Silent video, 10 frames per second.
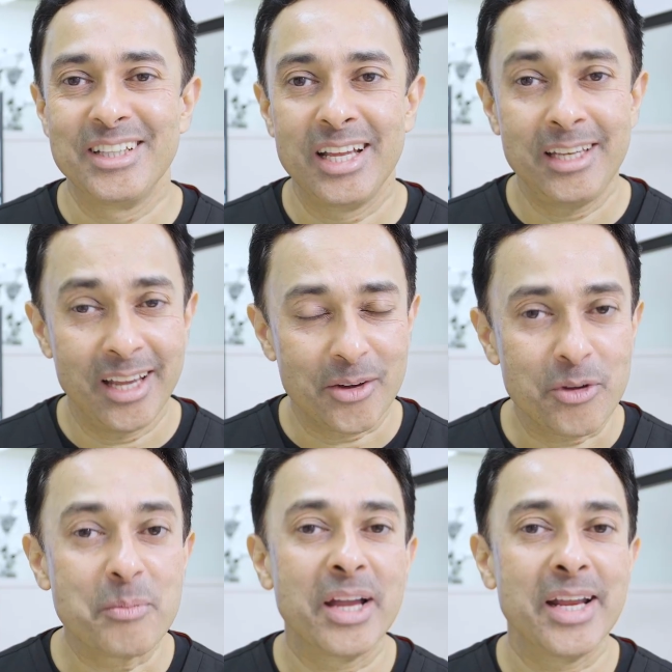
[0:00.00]
then yeah,
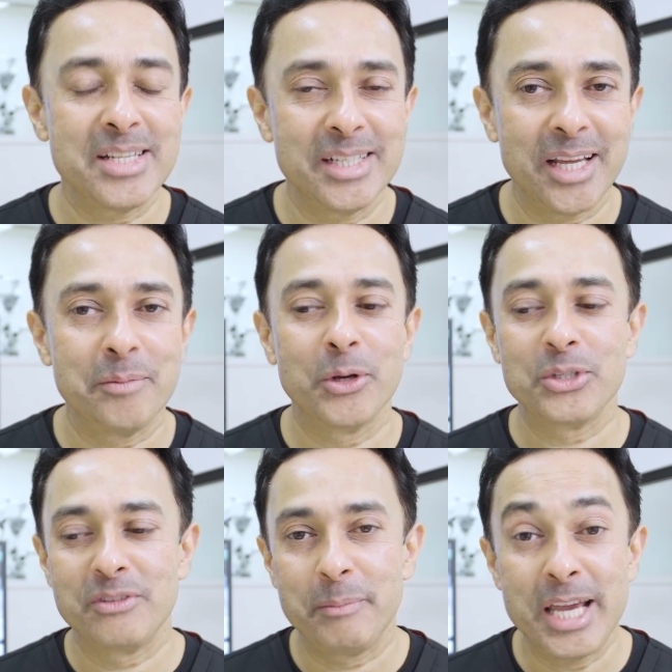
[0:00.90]
we might hesitate
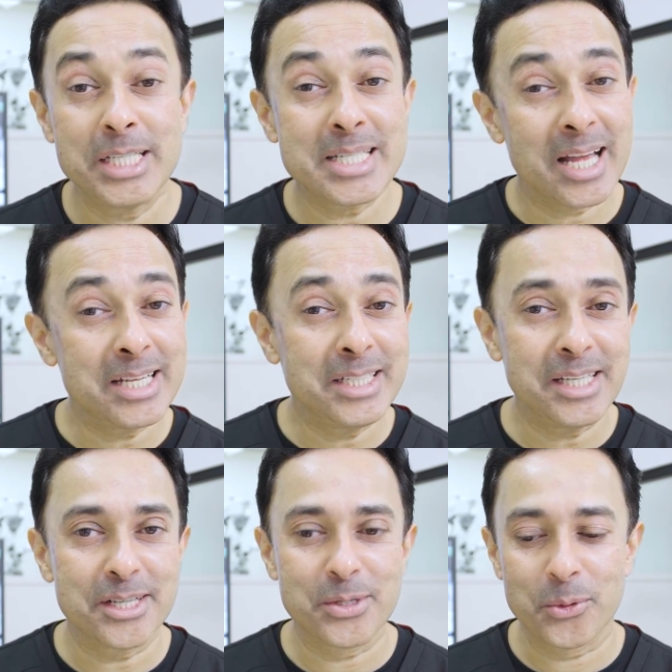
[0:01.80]
because if the patient's
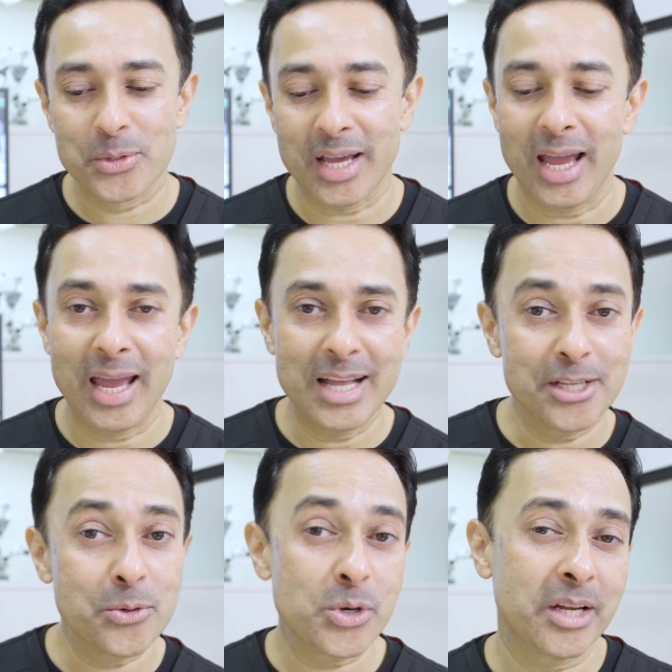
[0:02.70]
90 years old
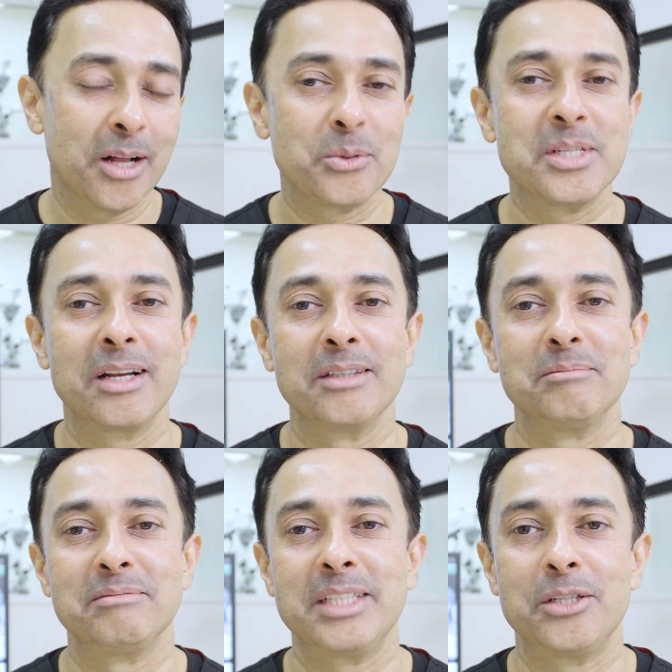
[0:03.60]
and the root canal was
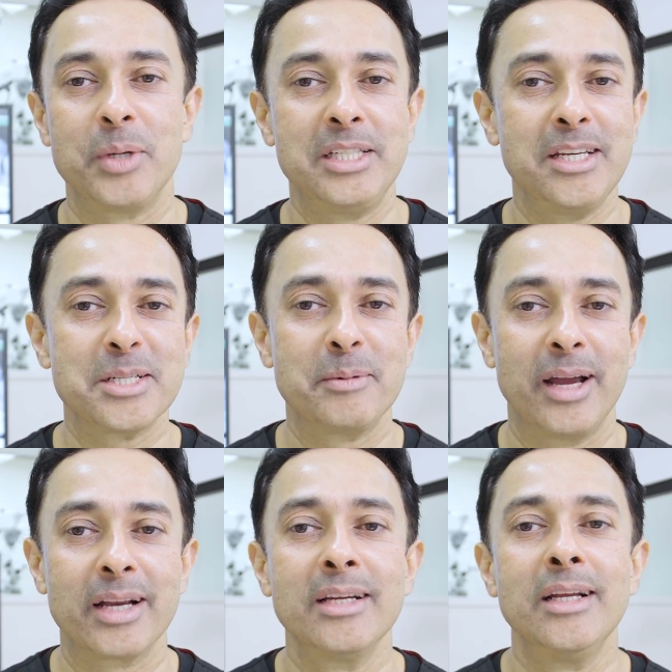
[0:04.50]
done, say, 20 years
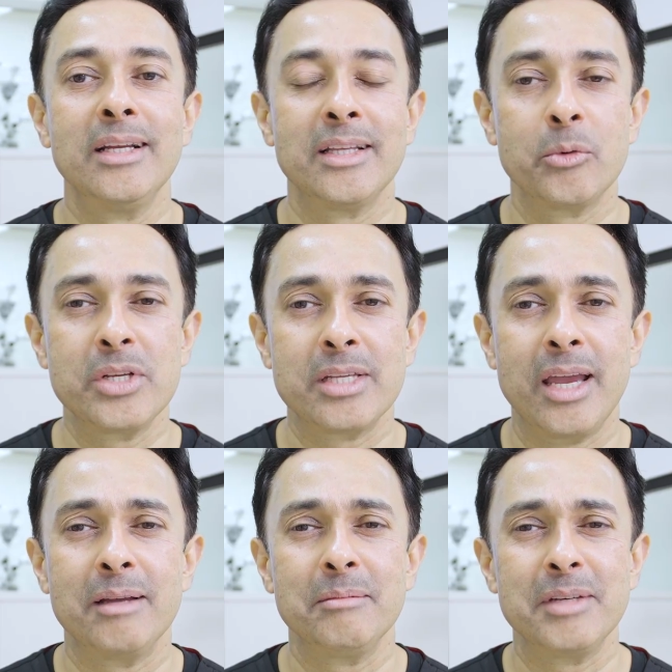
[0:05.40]
back, then we
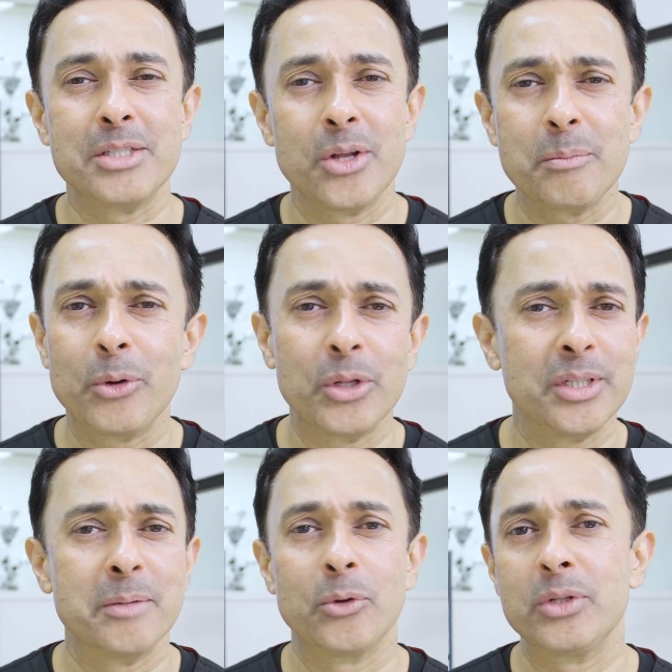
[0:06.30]
say, it's not
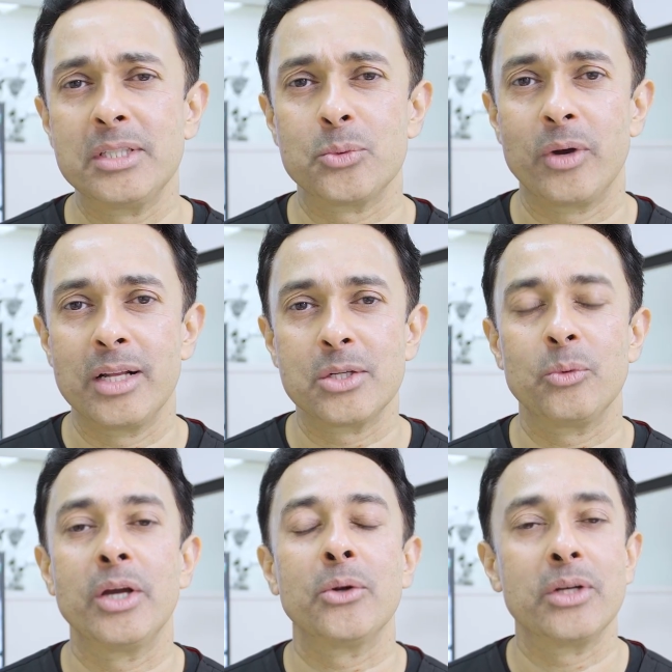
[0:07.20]
bothered them all this while,
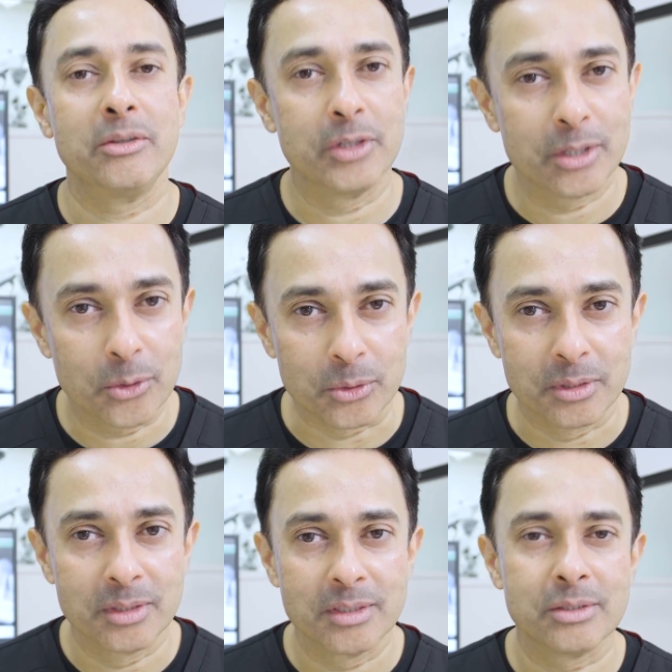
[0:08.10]
so why not leave it
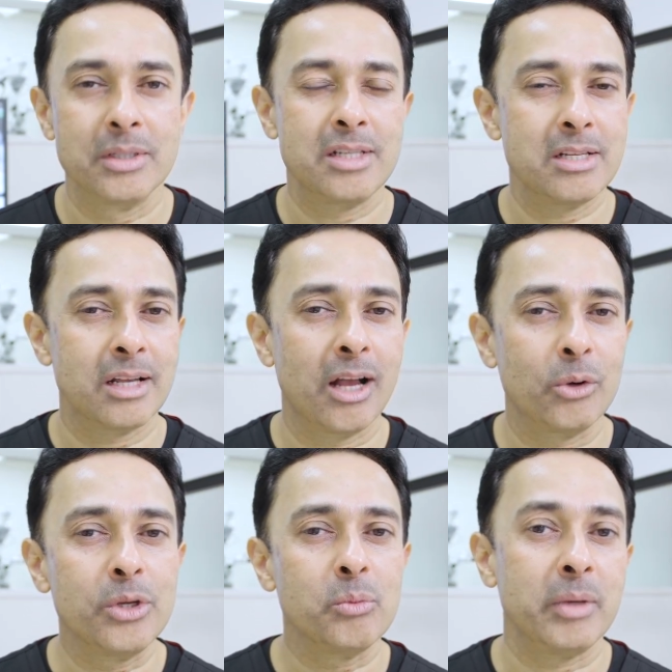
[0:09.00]
alone? So this is
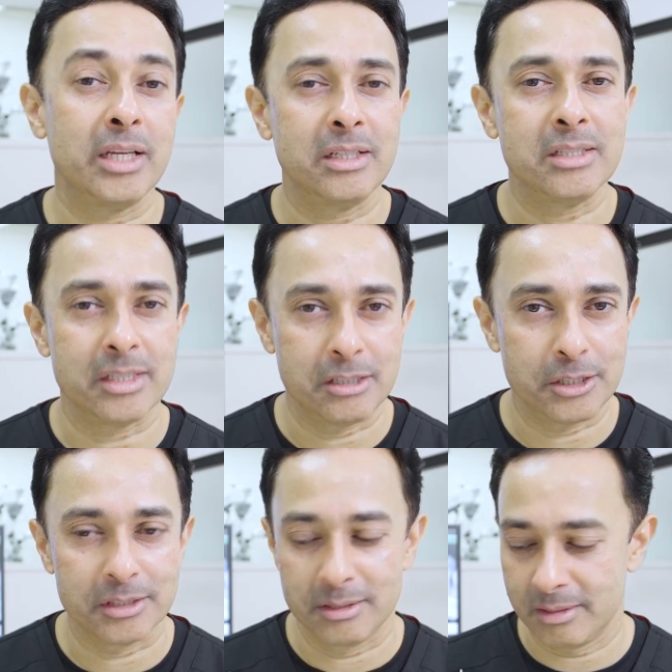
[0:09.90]
how you make these
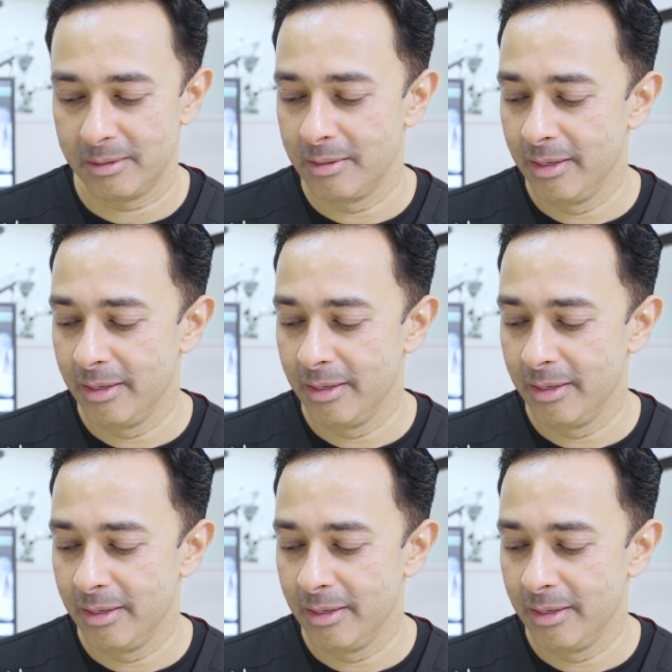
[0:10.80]
decisions.